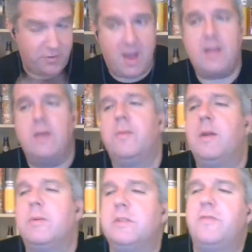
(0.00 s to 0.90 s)
Track
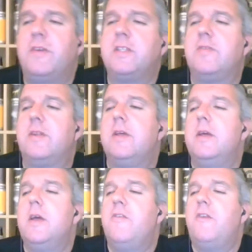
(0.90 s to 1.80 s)
when I was at the festival.
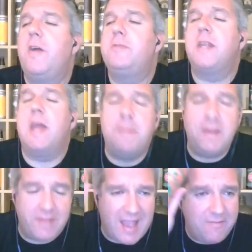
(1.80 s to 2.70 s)
Five percent
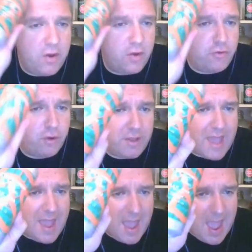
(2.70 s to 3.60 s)
ABV. I've not drunk
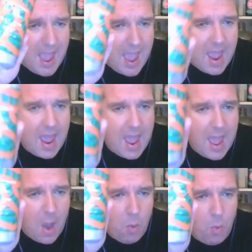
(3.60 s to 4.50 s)

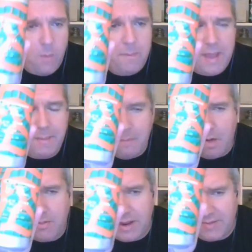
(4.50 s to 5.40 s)
one beer
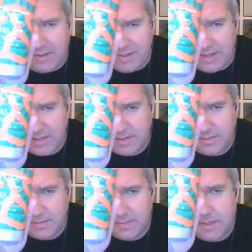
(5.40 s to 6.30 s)
more than I've had this.
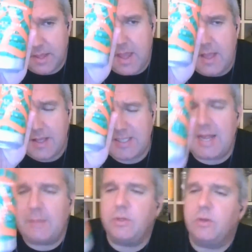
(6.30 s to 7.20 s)
This is
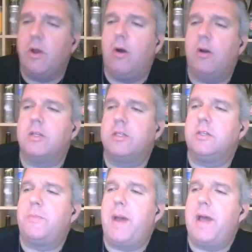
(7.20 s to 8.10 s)
an absolute corker. So
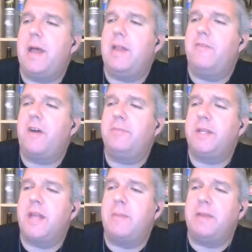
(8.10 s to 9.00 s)
it's a pale ale at five
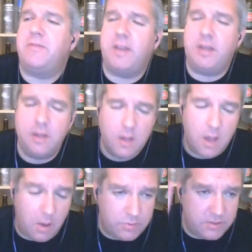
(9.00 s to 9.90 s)
percent ABV,
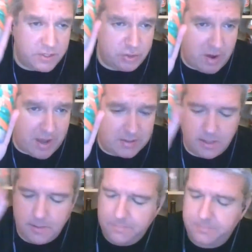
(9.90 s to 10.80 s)
hopped to
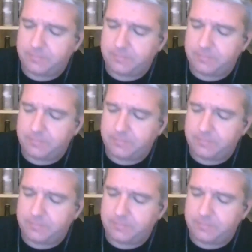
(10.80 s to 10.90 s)
Strata.